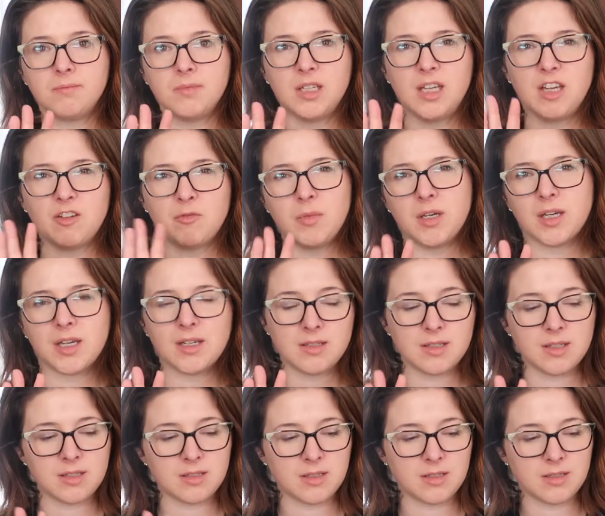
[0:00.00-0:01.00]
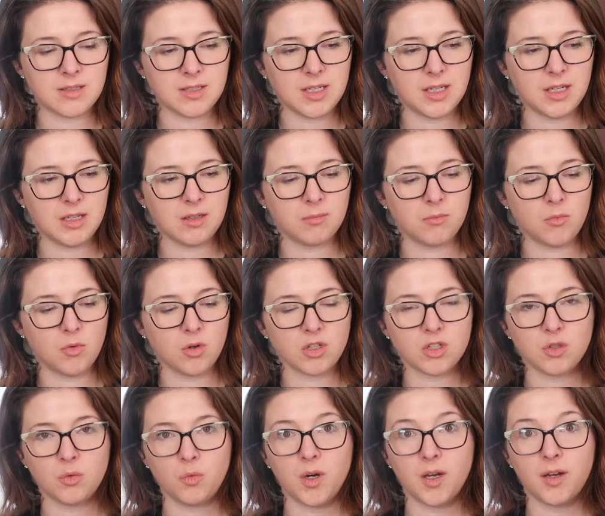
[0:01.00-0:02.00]
give me a consistency more
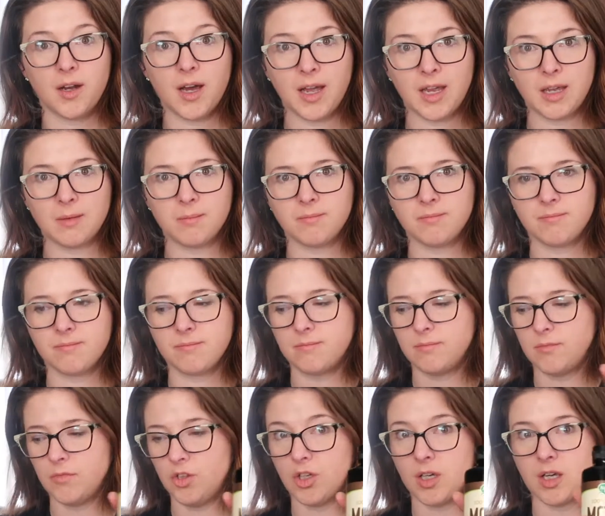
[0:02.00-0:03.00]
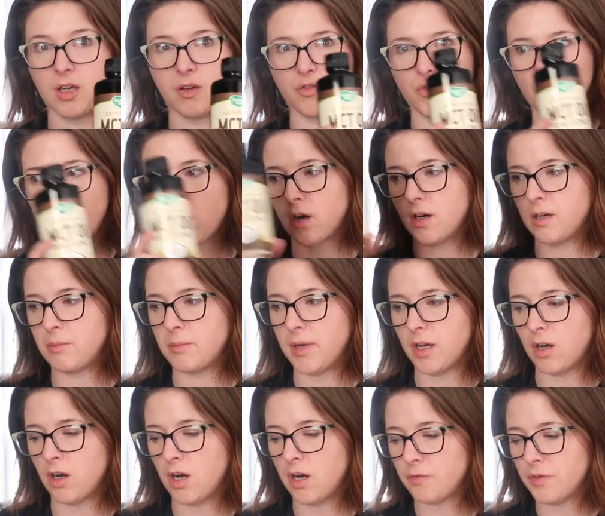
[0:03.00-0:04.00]
to what I am looking for in my
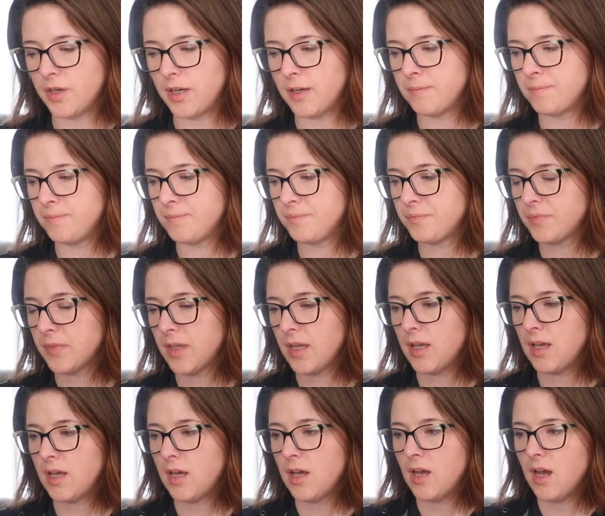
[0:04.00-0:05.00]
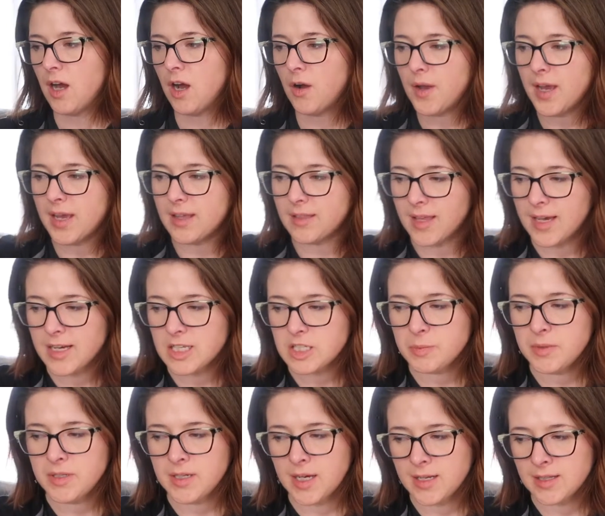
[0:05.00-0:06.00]
coffee. Okay, and
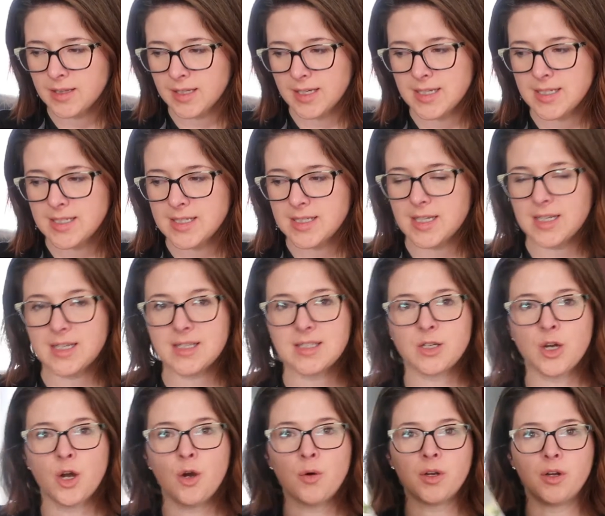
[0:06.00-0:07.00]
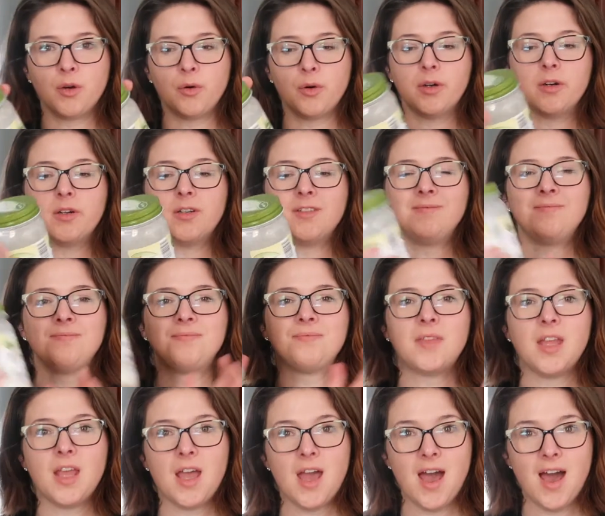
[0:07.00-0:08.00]
last but not least is coconut oil.
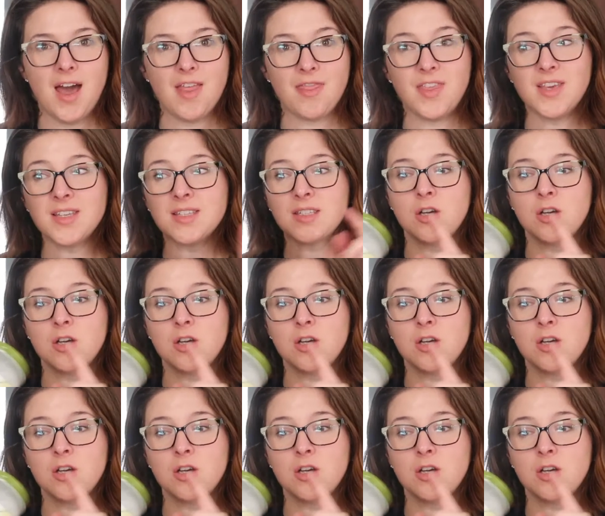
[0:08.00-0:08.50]
This